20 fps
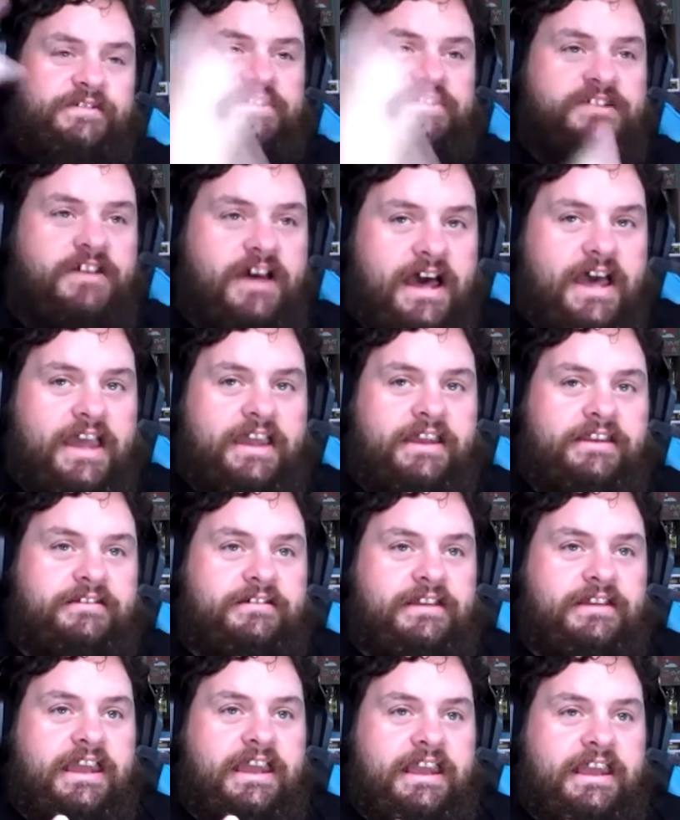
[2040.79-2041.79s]
side
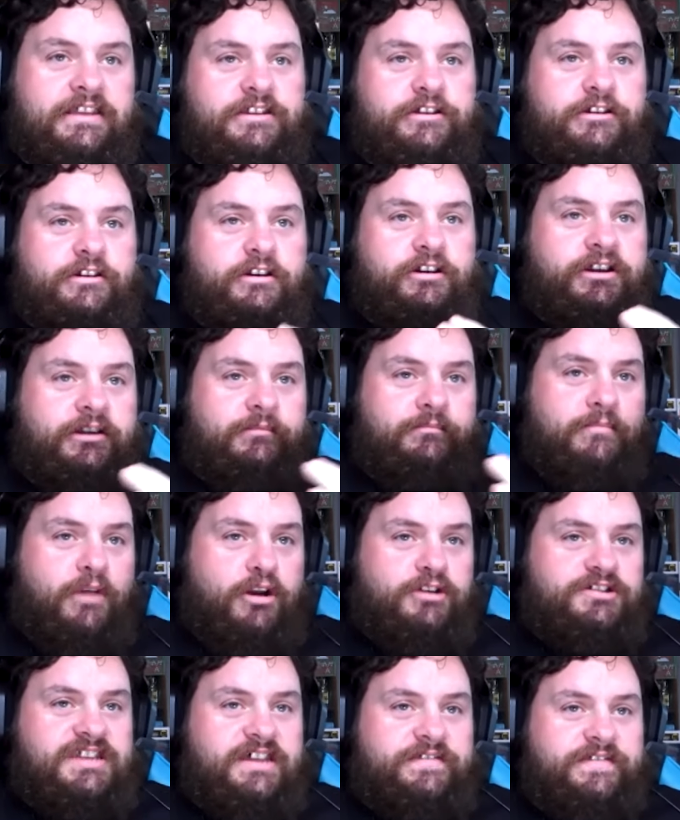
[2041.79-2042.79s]
and you look at
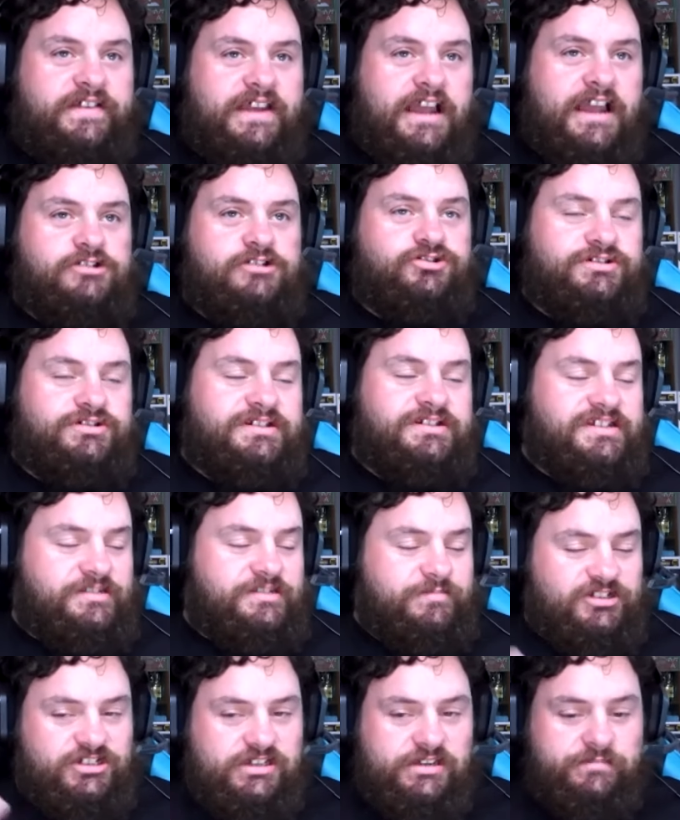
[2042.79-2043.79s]
most other countries,
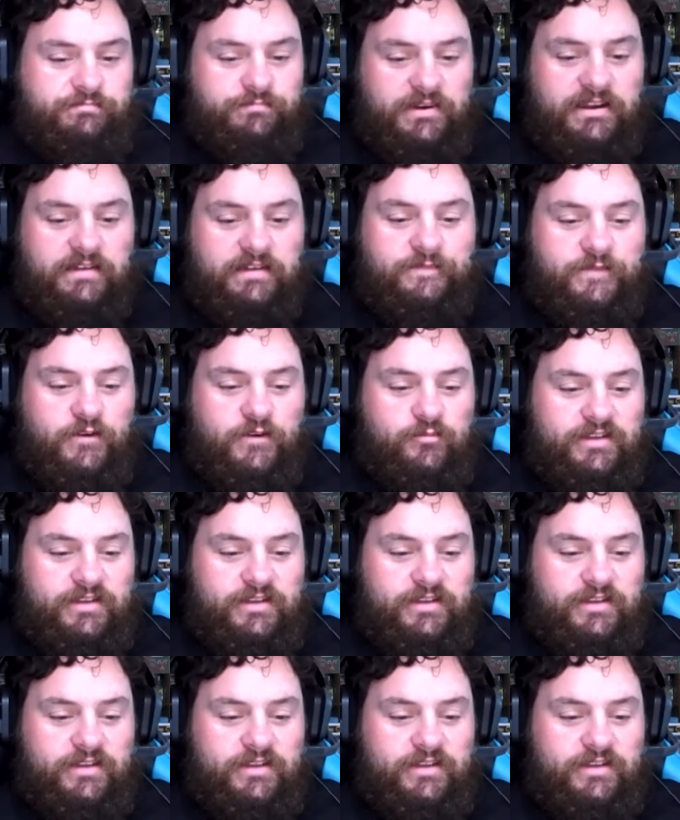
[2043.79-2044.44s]
especially big film